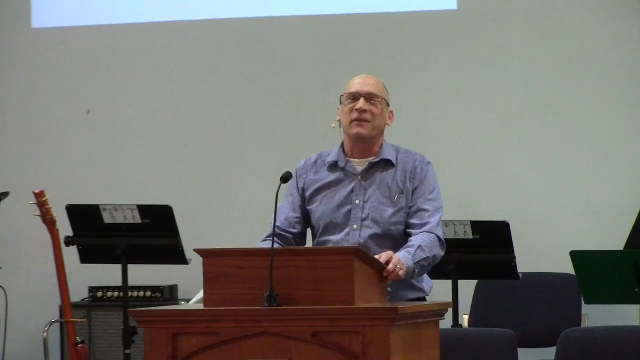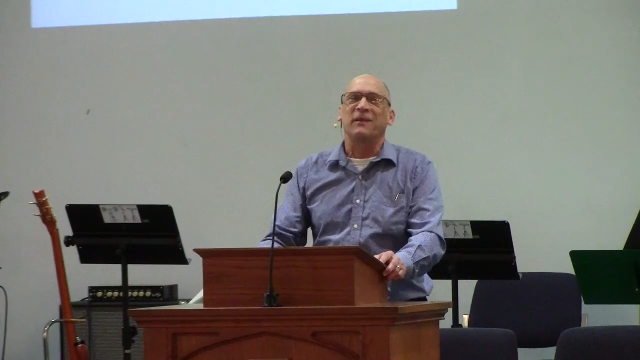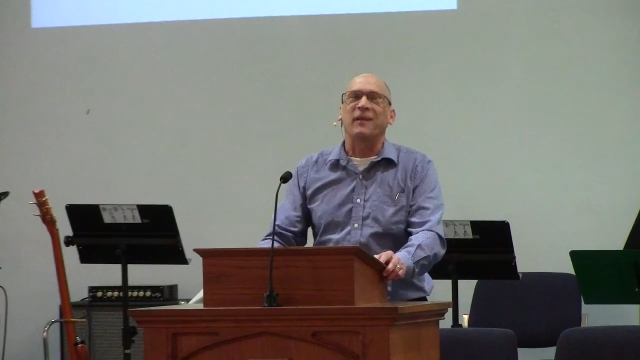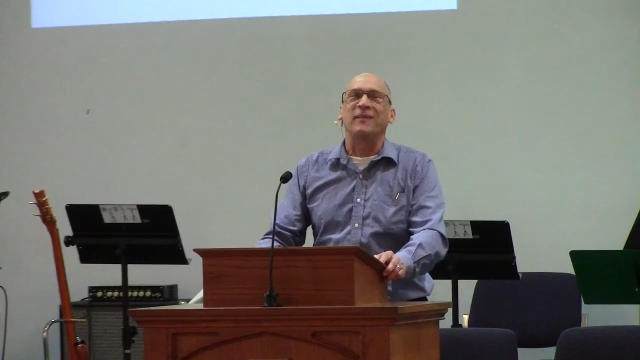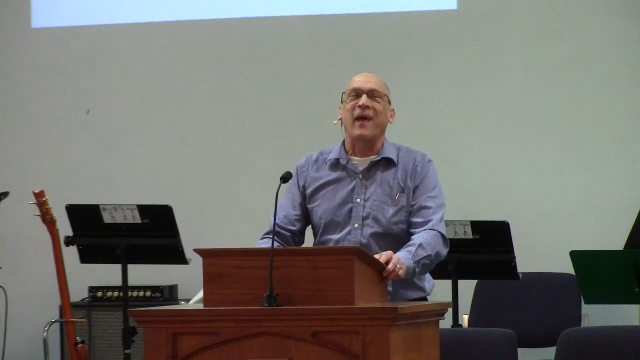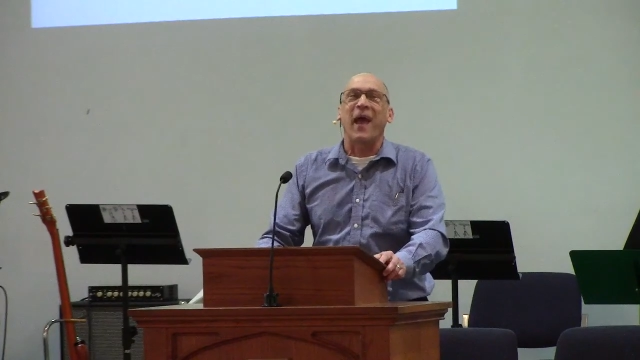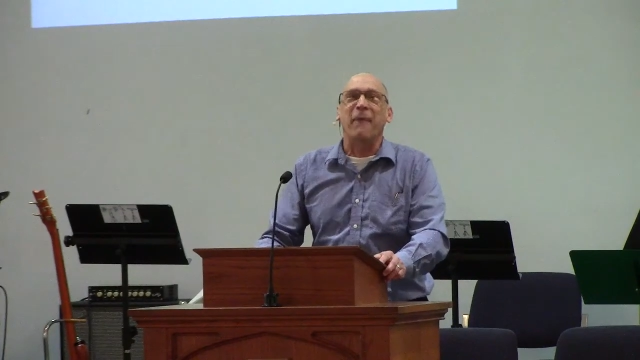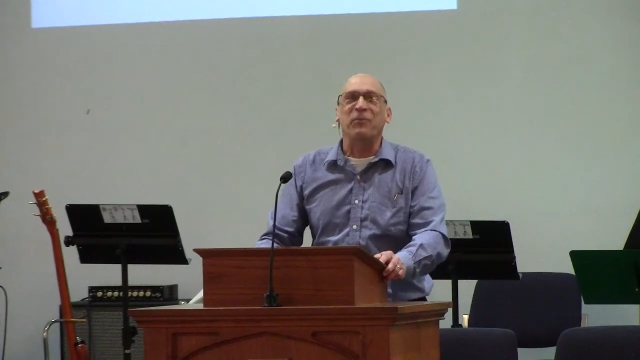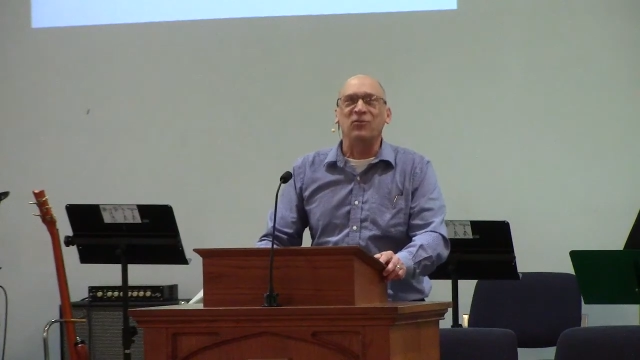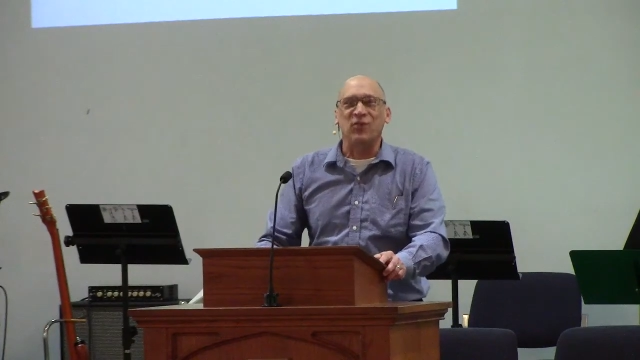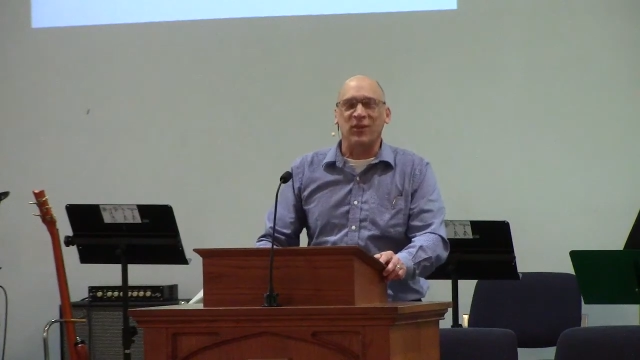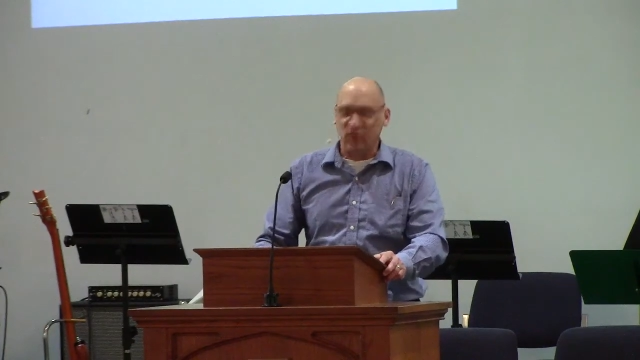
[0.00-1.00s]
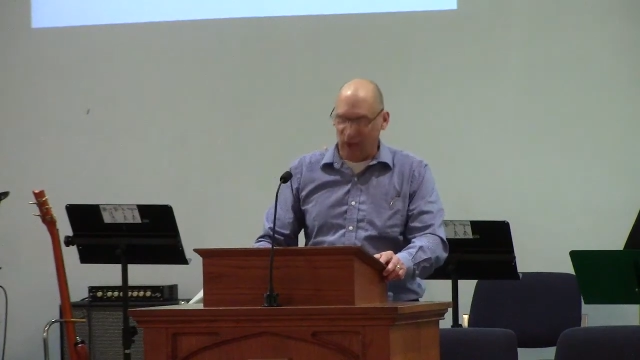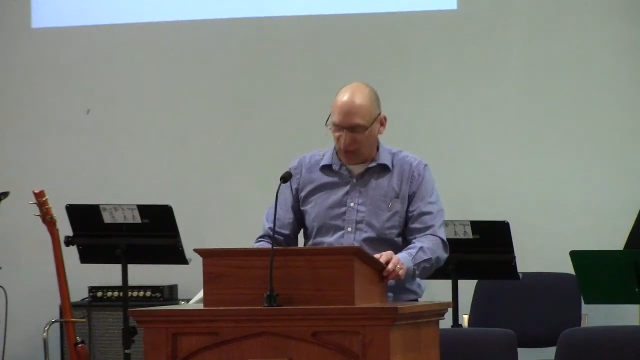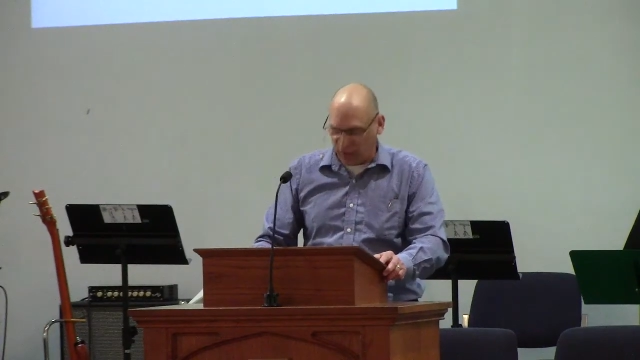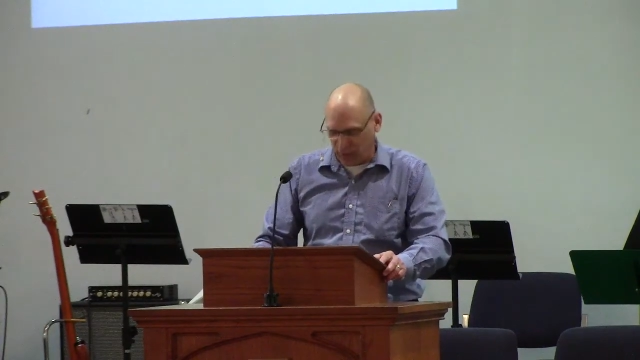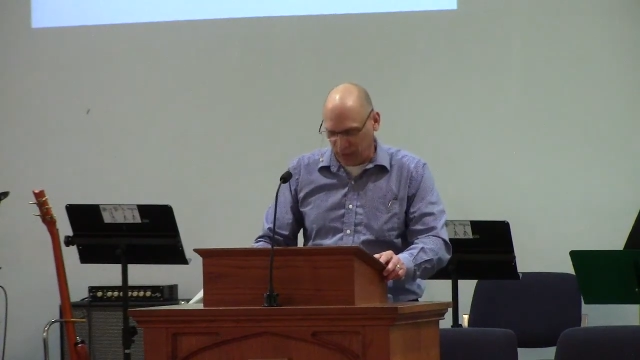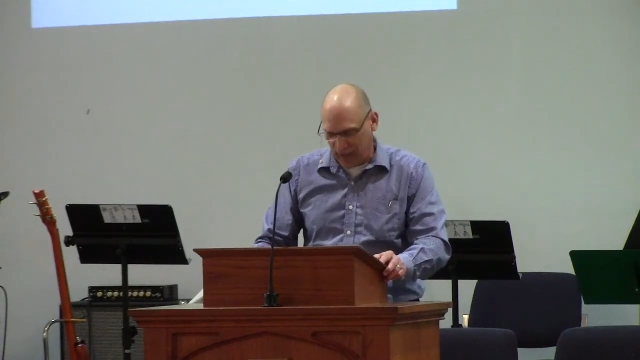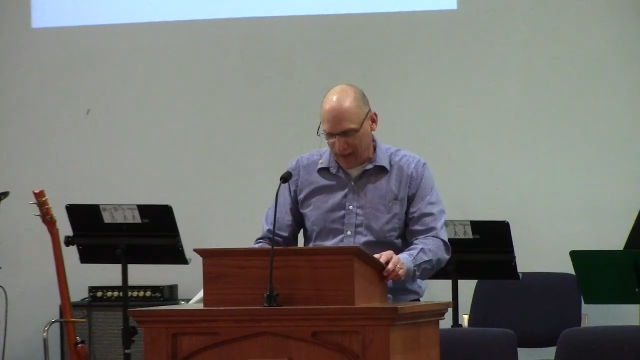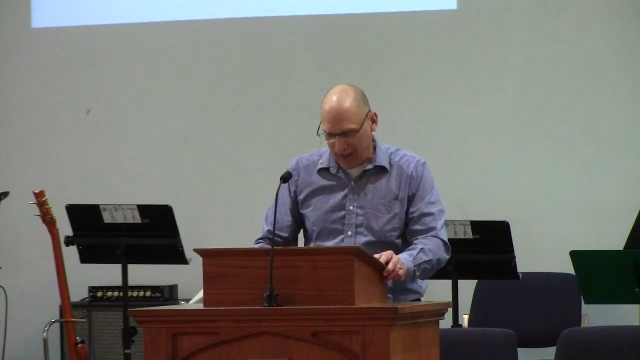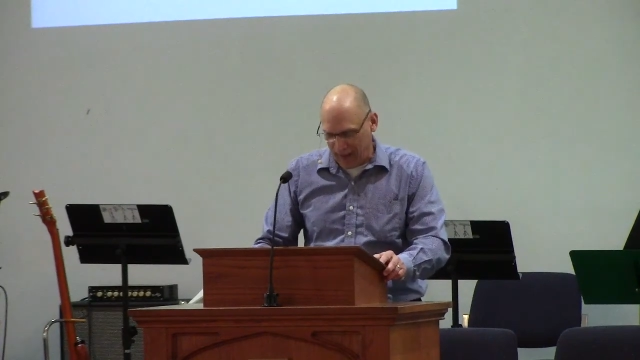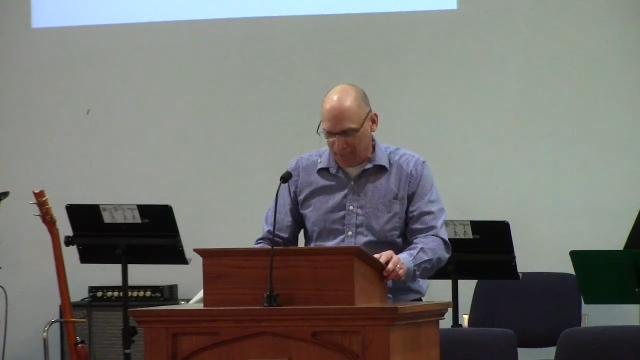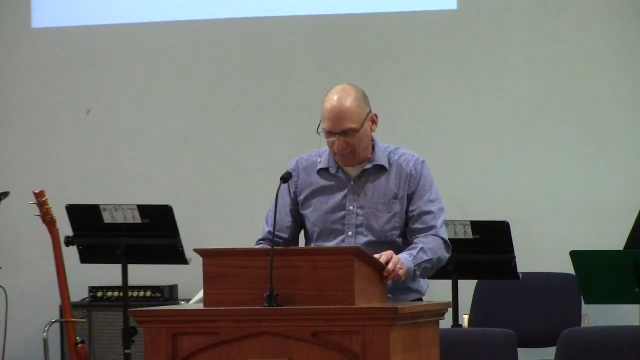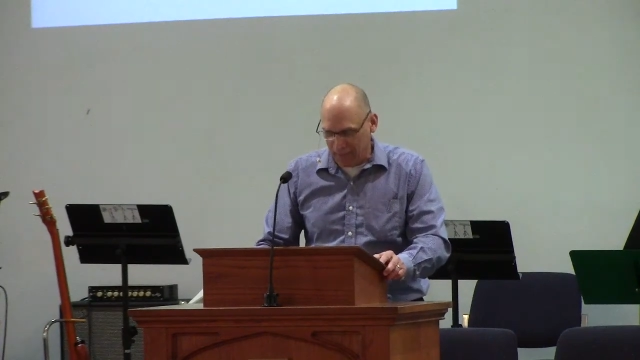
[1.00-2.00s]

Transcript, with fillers: because it happened just yesterday.